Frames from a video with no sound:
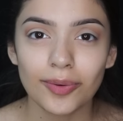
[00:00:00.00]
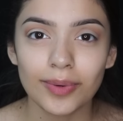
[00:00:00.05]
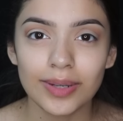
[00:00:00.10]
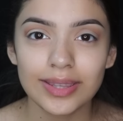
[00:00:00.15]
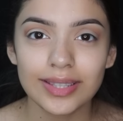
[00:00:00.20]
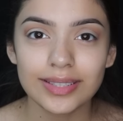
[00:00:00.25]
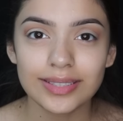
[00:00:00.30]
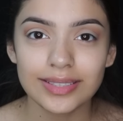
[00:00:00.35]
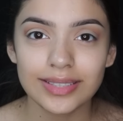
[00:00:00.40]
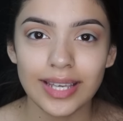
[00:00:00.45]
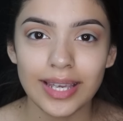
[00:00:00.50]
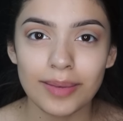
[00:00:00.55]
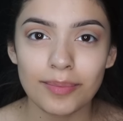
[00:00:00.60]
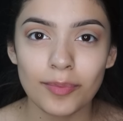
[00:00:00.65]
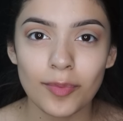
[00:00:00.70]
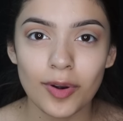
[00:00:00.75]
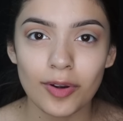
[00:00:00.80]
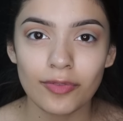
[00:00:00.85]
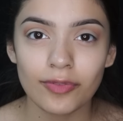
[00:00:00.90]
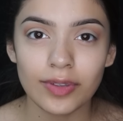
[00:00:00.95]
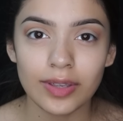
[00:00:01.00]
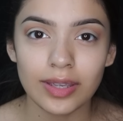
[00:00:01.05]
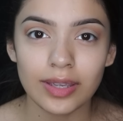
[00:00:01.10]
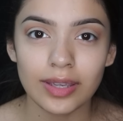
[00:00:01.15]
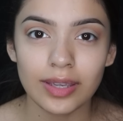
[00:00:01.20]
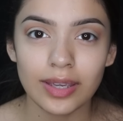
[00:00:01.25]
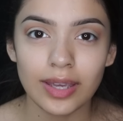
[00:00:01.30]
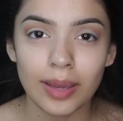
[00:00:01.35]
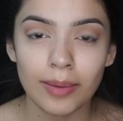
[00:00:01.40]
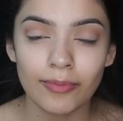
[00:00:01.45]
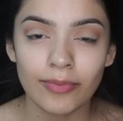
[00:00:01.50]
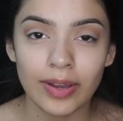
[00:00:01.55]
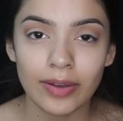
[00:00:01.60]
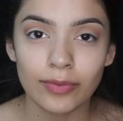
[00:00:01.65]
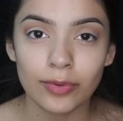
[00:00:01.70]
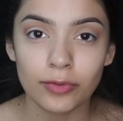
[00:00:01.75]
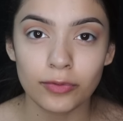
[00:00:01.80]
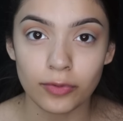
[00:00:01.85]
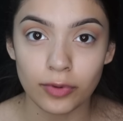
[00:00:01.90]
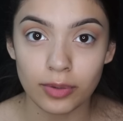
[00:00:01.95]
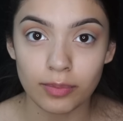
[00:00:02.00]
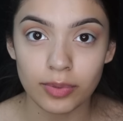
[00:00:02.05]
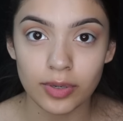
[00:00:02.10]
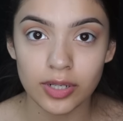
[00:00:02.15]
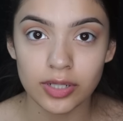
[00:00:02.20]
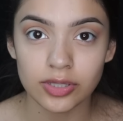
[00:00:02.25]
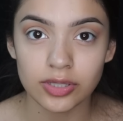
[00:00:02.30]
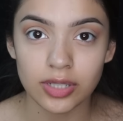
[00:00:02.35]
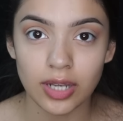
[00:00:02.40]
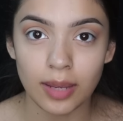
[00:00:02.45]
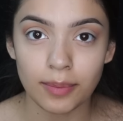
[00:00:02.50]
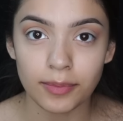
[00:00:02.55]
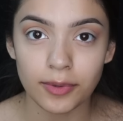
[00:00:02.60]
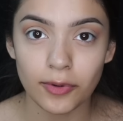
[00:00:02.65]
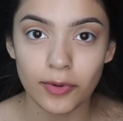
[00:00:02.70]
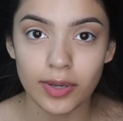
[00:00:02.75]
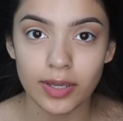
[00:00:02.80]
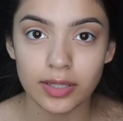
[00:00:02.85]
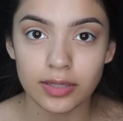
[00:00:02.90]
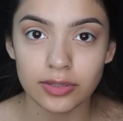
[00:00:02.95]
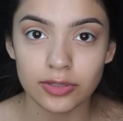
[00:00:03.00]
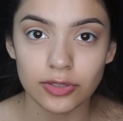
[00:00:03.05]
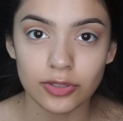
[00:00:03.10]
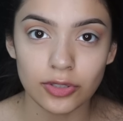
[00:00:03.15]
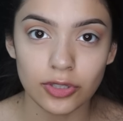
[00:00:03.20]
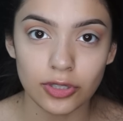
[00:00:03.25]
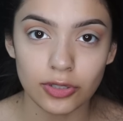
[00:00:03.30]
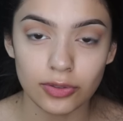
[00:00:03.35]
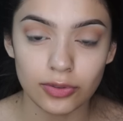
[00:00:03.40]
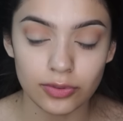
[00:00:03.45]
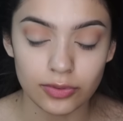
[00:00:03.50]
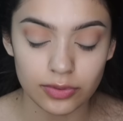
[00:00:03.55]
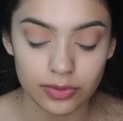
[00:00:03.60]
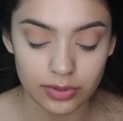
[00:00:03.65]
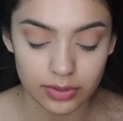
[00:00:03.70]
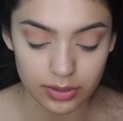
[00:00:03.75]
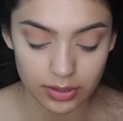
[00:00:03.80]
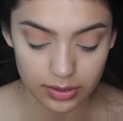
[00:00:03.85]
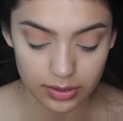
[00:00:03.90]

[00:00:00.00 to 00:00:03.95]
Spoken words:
With the same Morphe M504 brush, I'm going to use